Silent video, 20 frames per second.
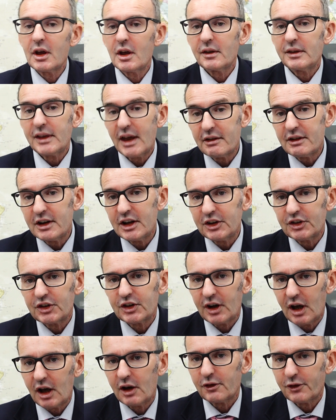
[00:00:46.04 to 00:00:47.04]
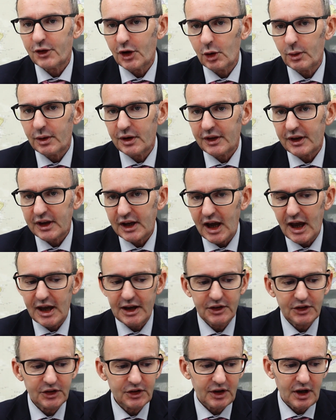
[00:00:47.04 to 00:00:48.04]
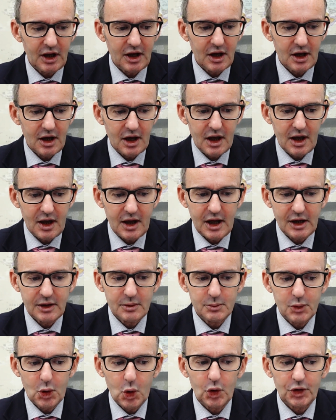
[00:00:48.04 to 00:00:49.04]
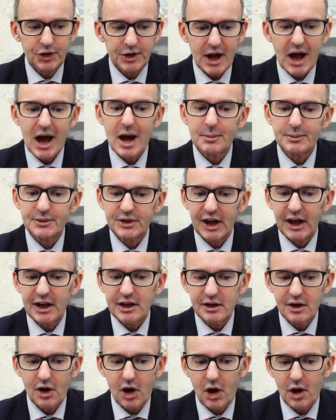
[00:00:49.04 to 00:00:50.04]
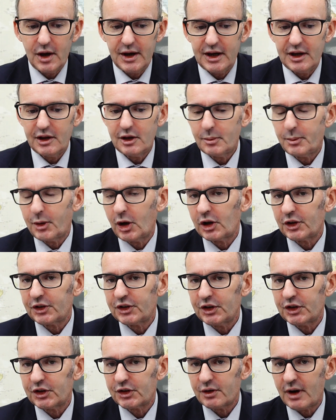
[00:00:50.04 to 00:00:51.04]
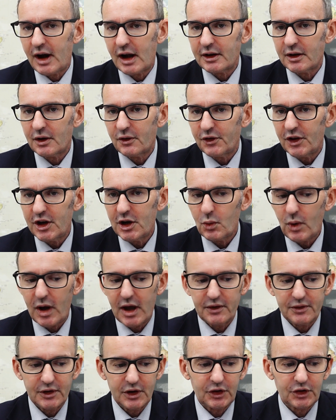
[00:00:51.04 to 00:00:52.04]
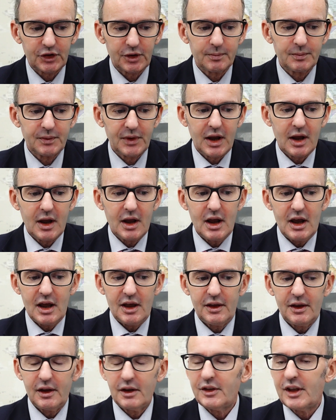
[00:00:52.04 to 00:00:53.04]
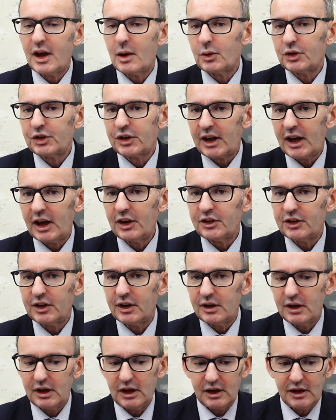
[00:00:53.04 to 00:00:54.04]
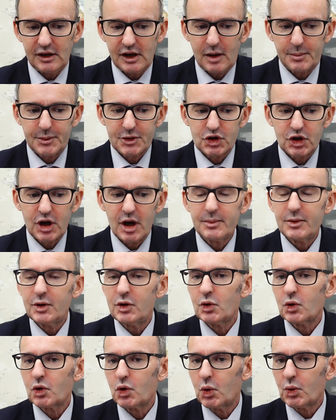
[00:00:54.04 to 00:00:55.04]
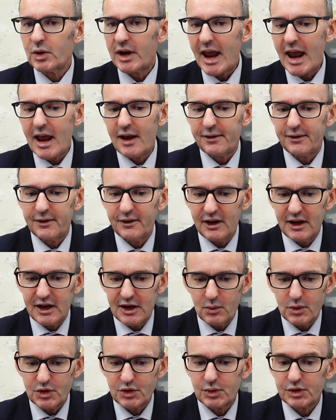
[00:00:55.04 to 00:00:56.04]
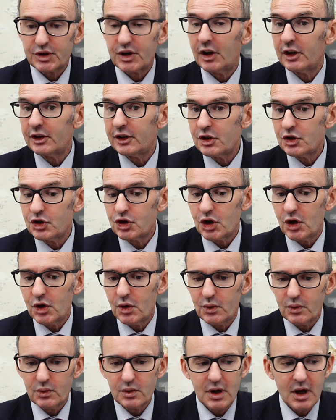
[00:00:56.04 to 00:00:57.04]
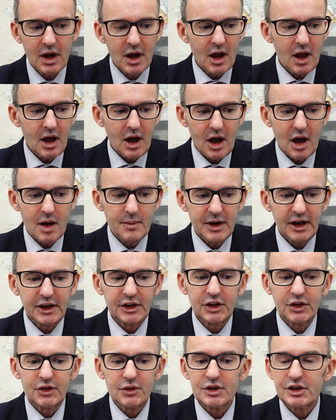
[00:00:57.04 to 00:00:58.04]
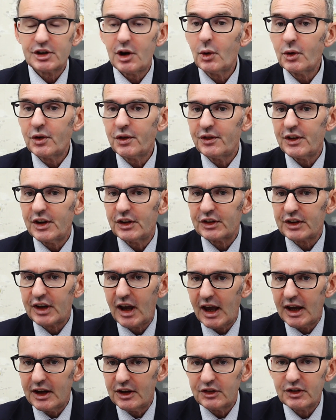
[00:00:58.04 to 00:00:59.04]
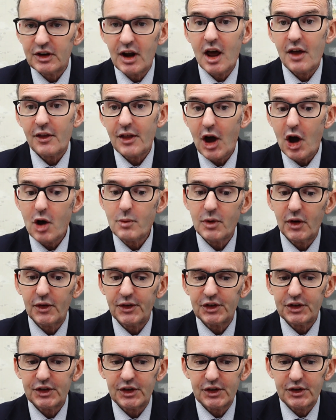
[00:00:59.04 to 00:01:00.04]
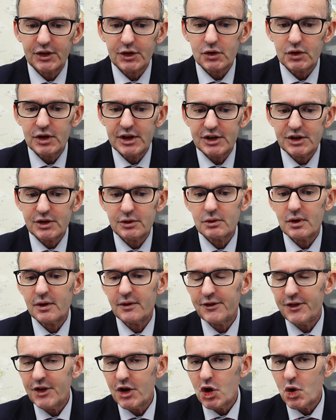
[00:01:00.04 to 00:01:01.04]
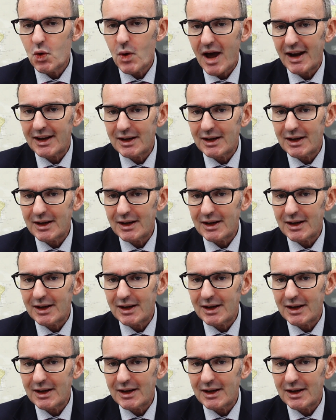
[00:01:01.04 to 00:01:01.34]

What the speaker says: There is, following the case, an important update in the policy surrounding fee waivers. There was a case in the Upper Tribunal called FE, which was heard in June, and as a result of this case, the Home Office has agreed to review and